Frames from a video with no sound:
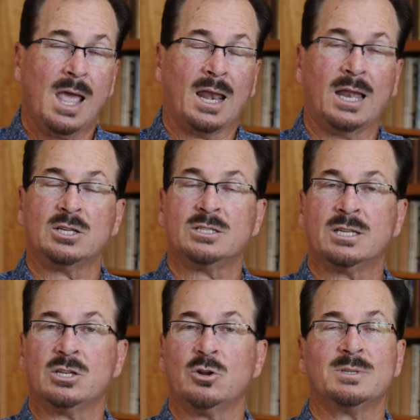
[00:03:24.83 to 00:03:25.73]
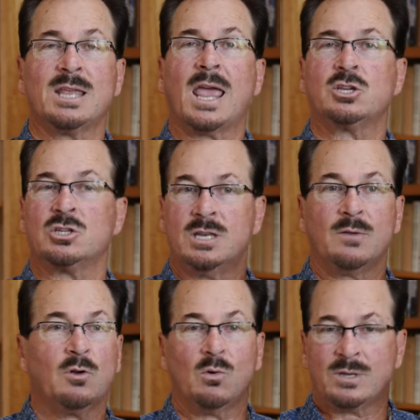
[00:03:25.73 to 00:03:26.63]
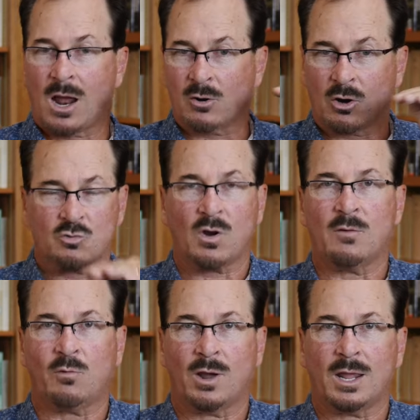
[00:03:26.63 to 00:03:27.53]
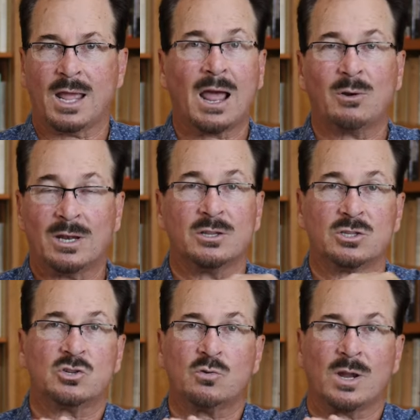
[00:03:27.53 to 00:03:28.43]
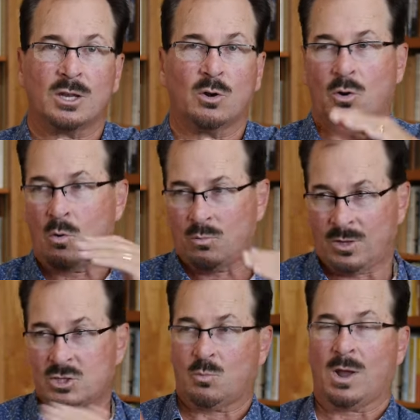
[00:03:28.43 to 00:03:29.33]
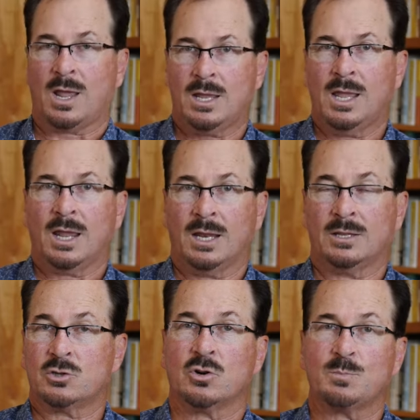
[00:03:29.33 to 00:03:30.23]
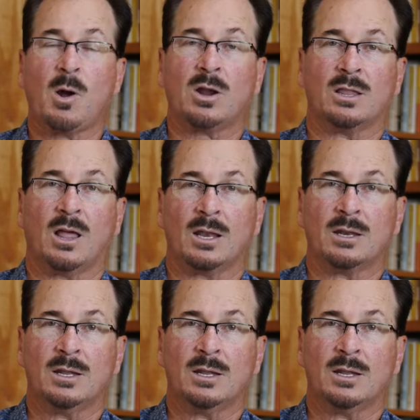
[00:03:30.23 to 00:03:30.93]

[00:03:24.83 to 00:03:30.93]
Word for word: And I just said to him, Zach, just never go down our driveway and out into the street. You know, go this way into the church parking lot.